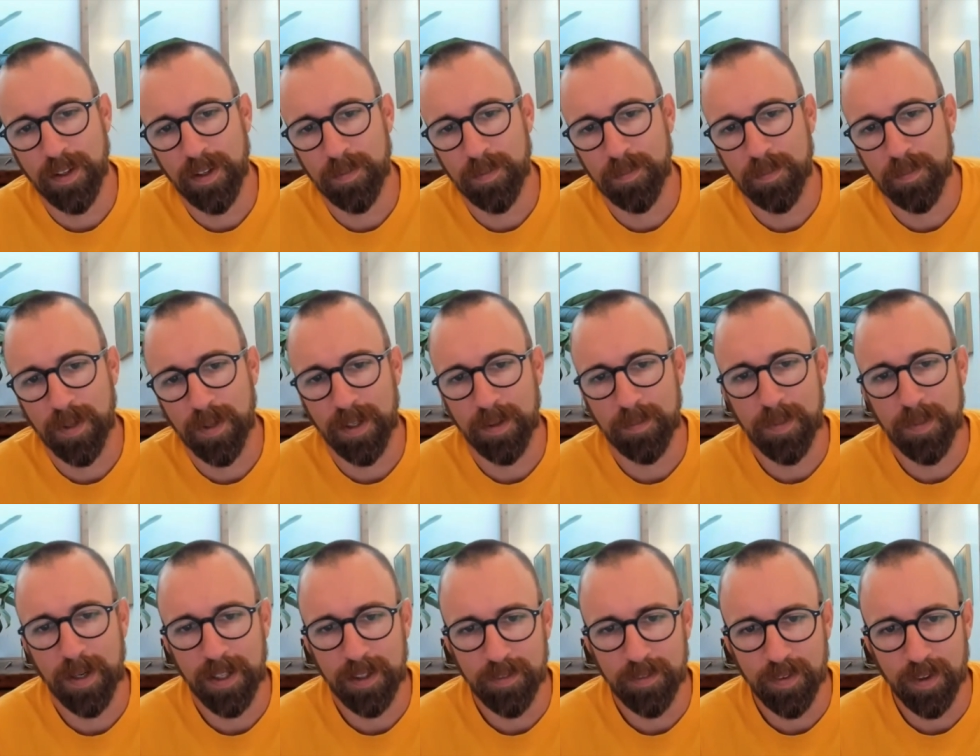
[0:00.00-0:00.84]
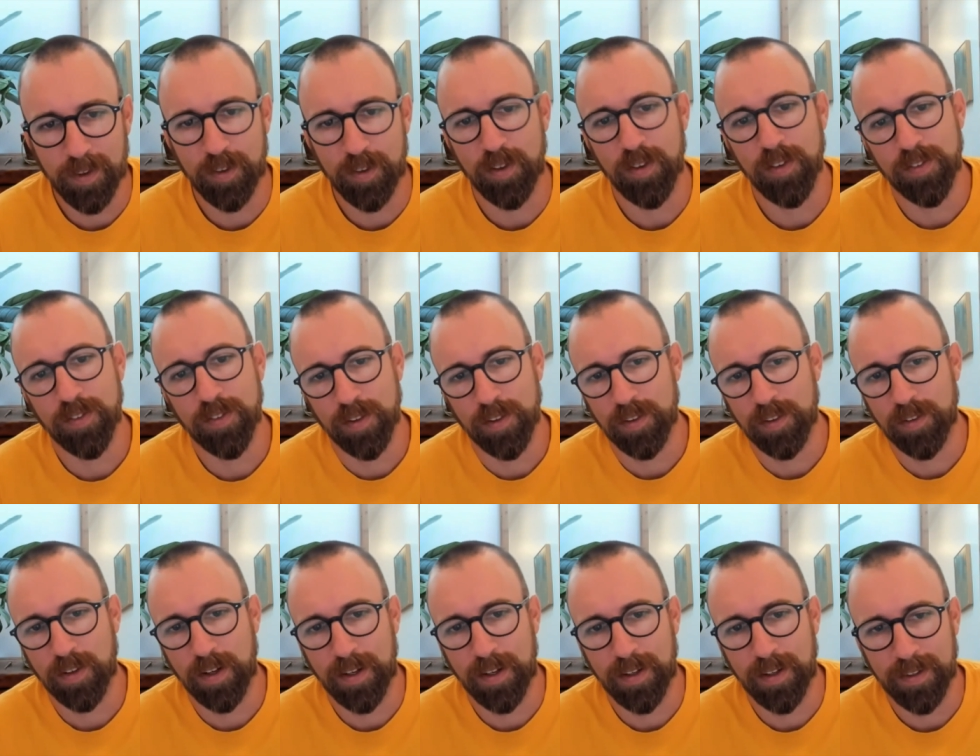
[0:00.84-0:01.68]
by many vendors to
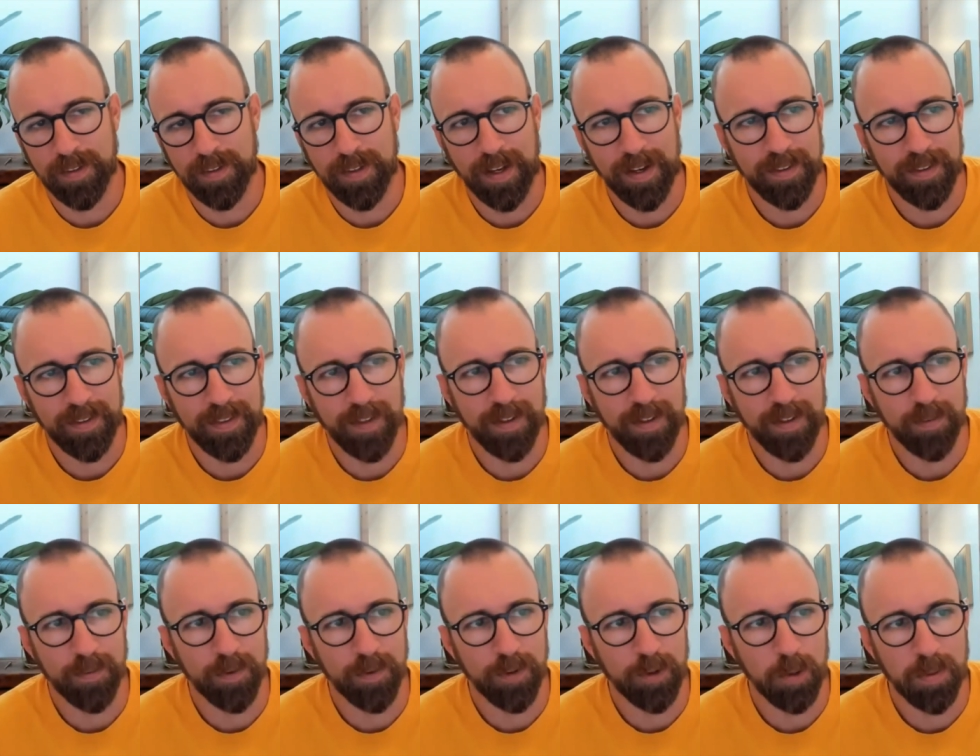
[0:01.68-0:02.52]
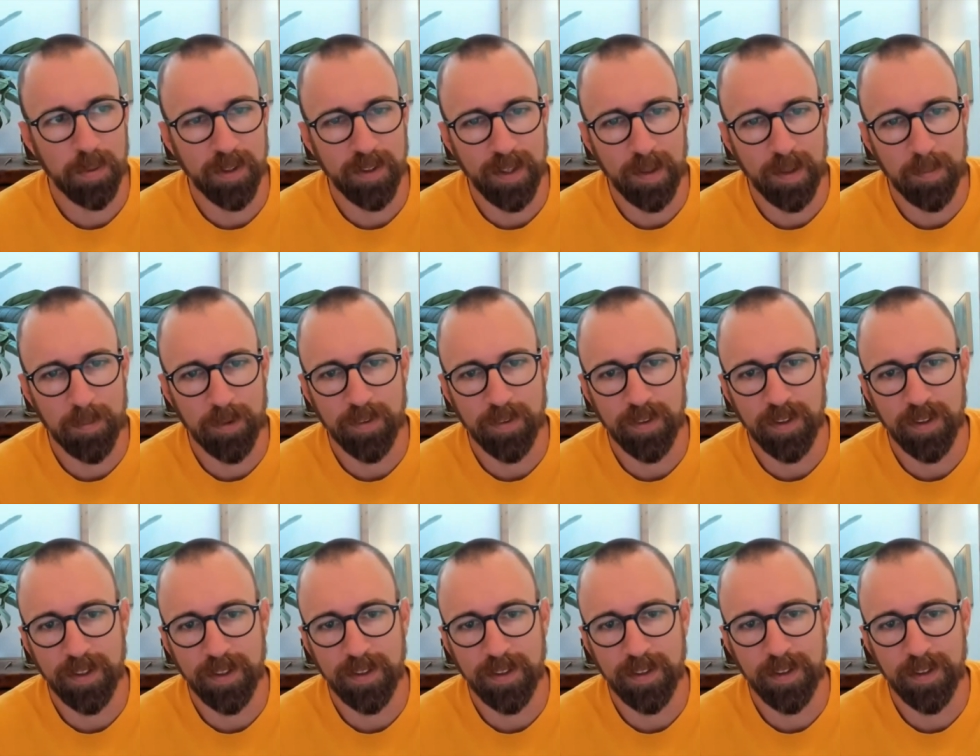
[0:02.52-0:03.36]
try and attack that with OpenTelemetry
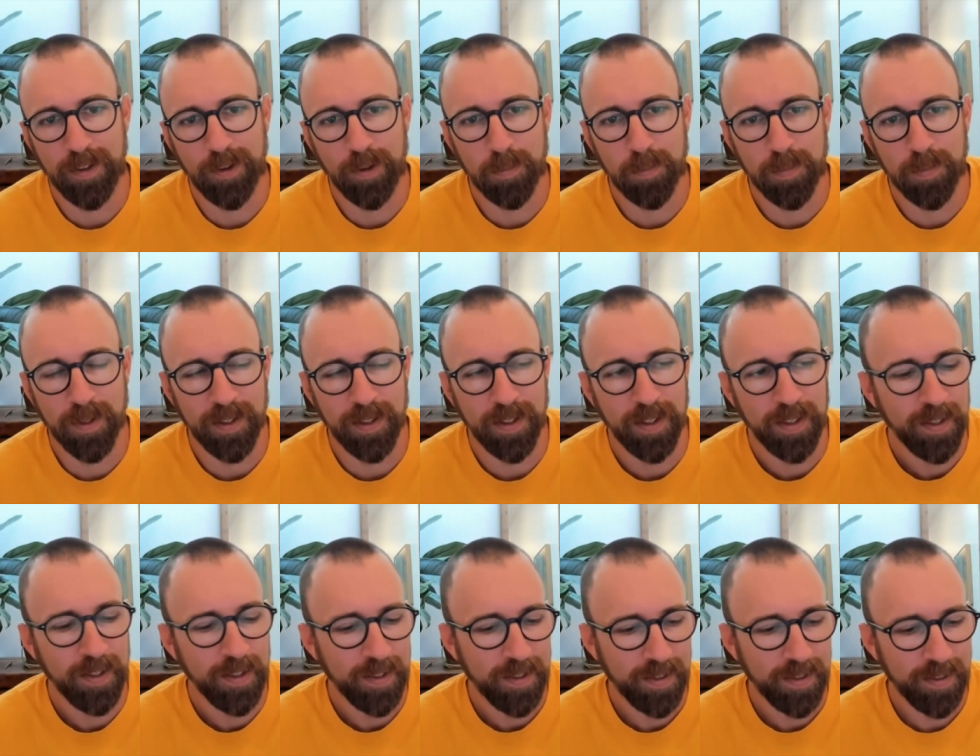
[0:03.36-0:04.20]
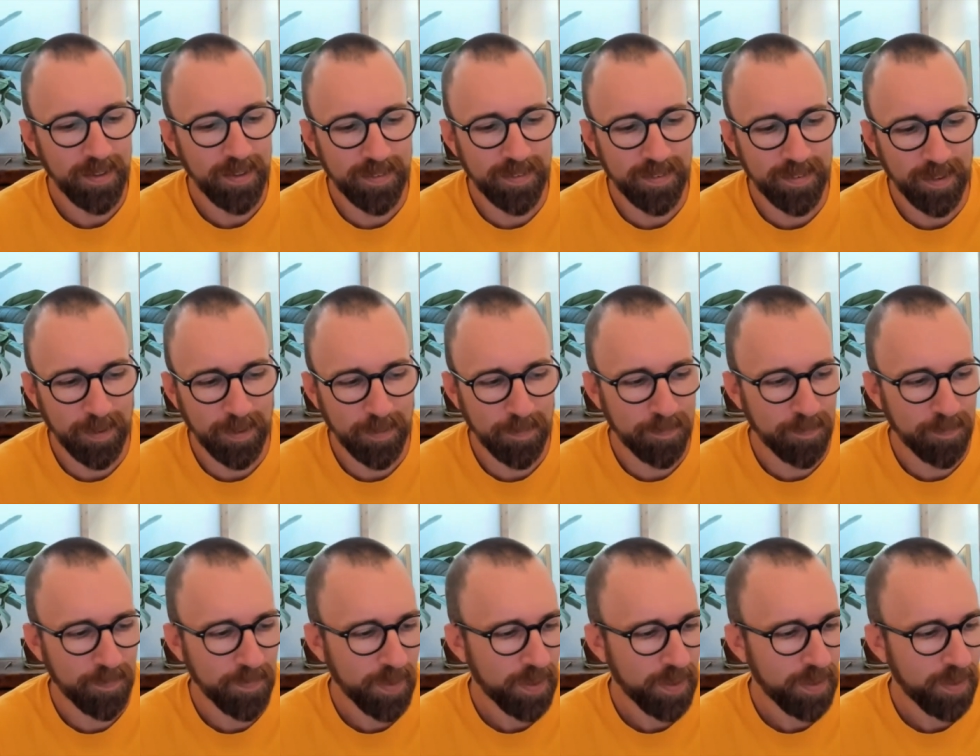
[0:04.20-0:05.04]
in Node, but it's
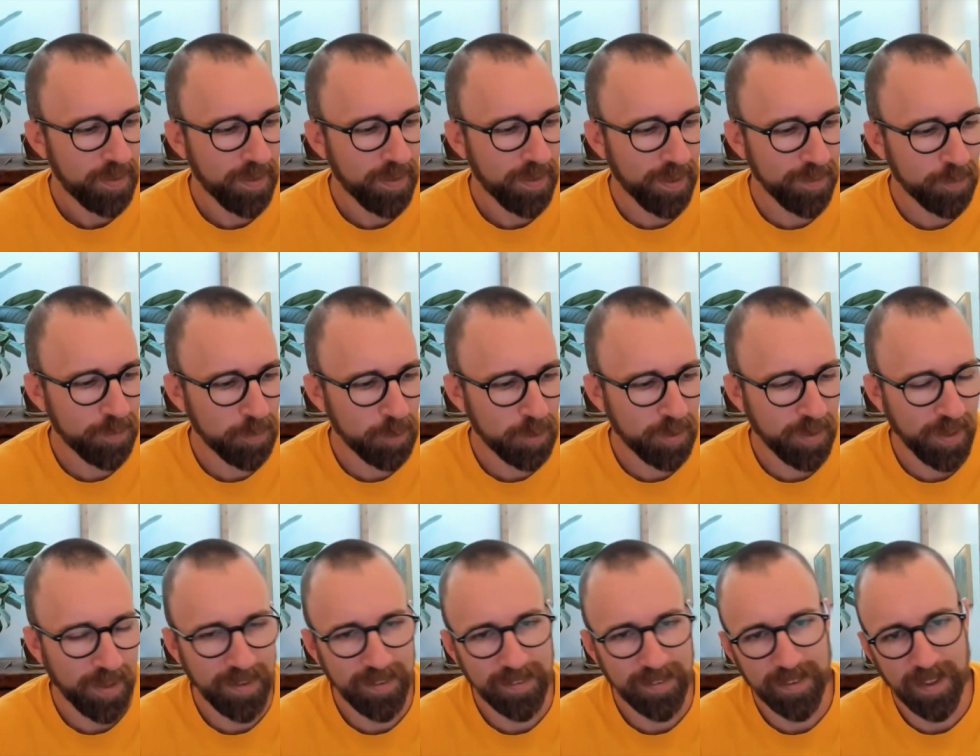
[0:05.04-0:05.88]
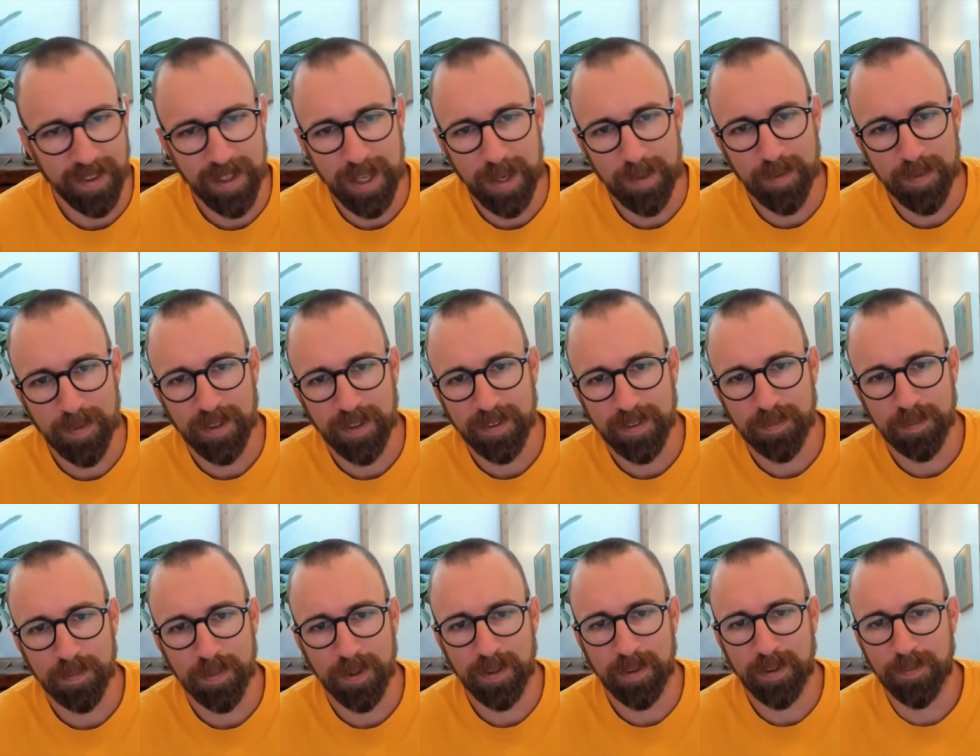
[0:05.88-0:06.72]
not so much that it's dynamic,
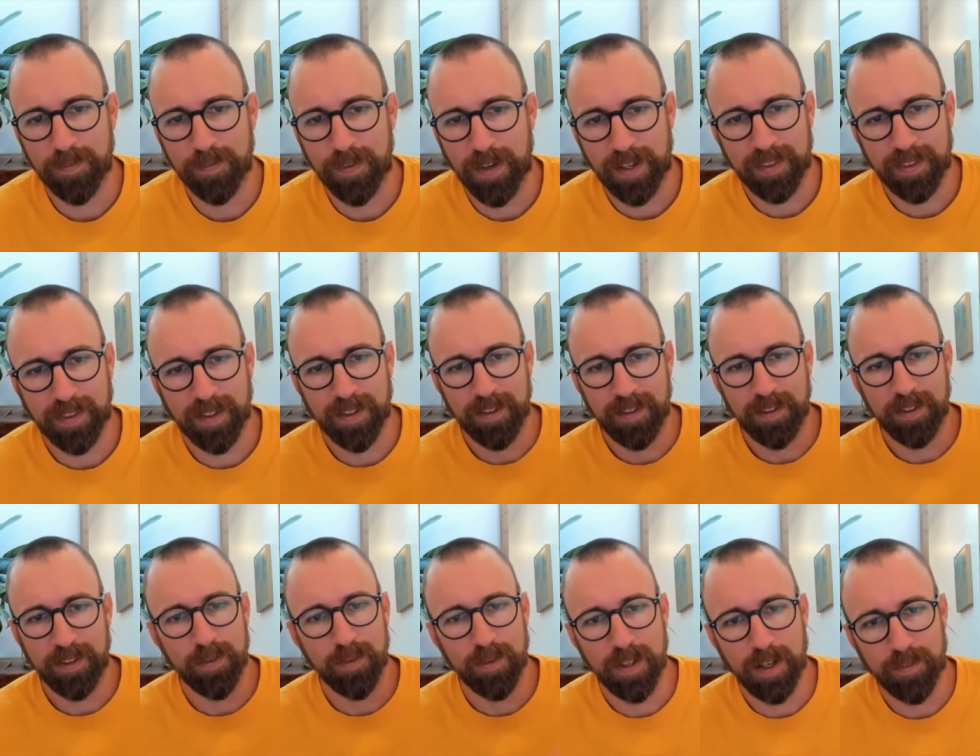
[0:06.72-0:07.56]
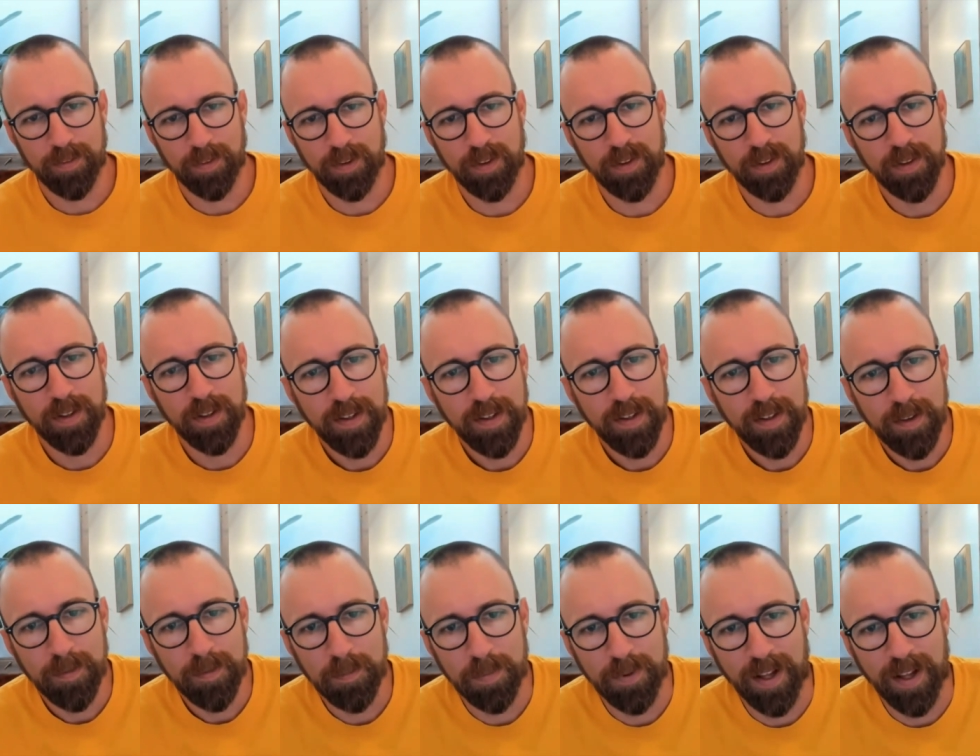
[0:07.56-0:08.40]
but the fact that you never
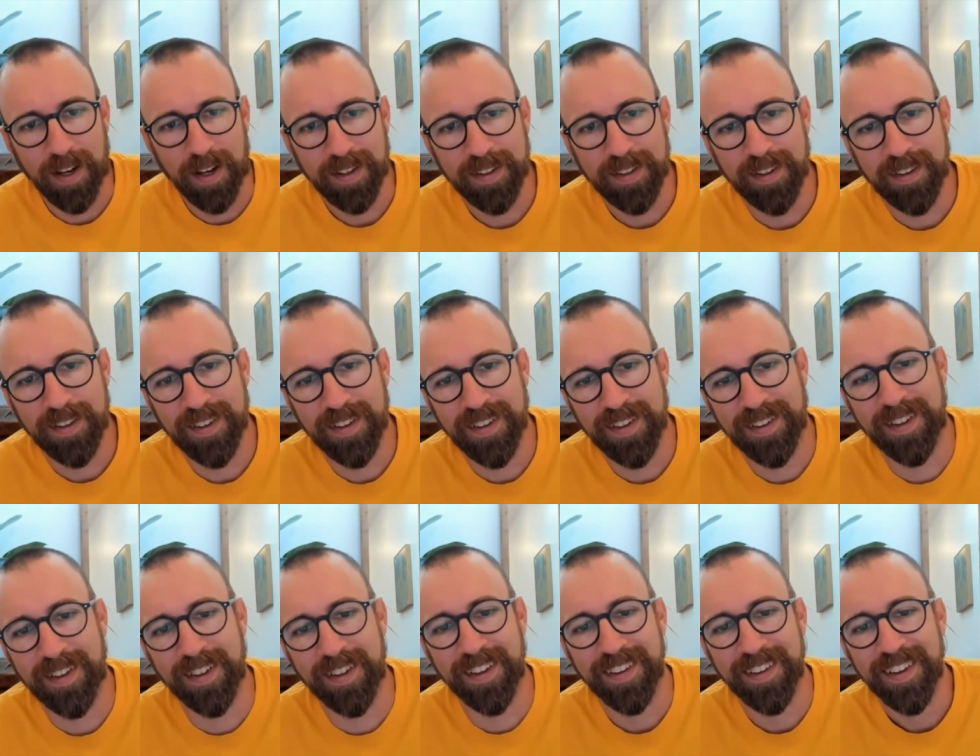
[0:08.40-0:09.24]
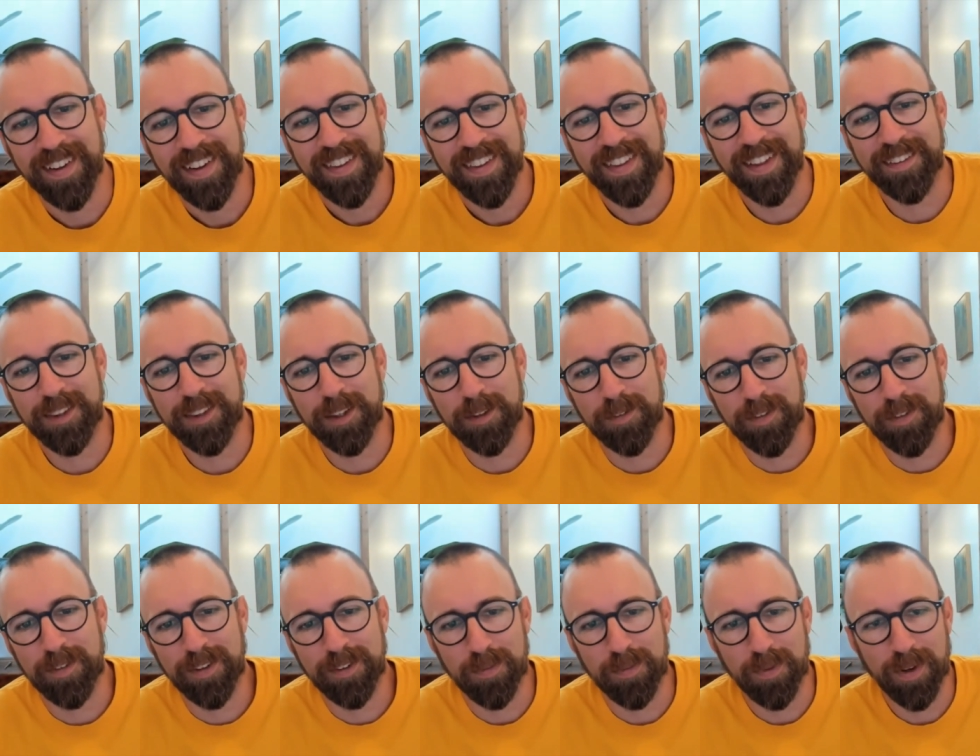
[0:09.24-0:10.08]
block. That's the
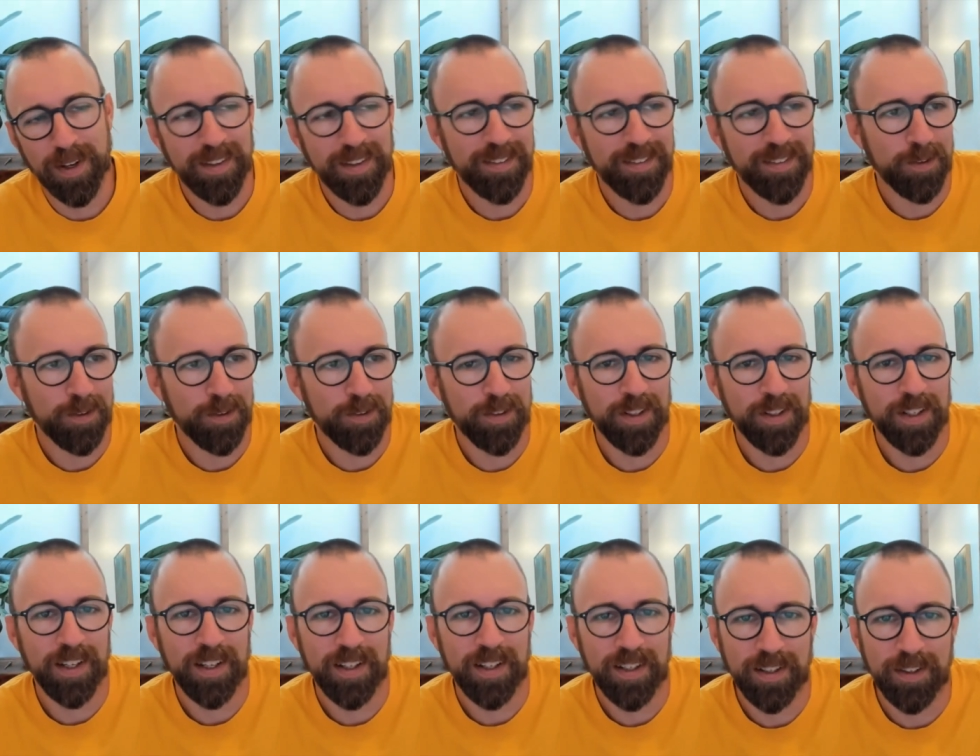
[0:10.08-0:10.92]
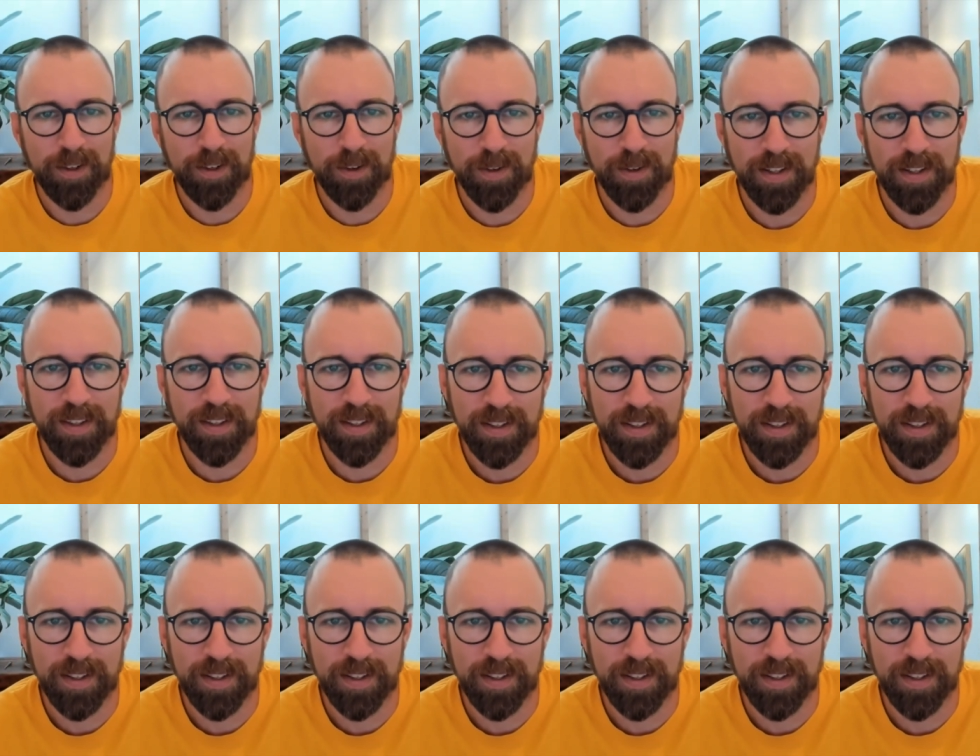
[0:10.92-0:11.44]
reason why it's so tricky in Node, I think.